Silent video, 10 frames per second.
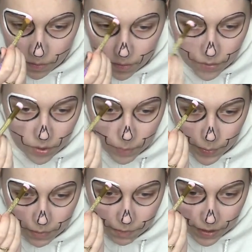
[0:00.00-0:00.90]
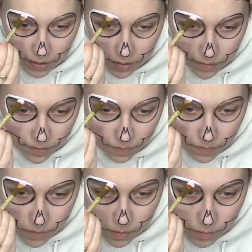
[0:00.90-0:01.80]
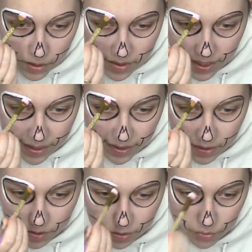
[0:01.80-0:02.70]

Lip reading: Though to be fair, deciding to do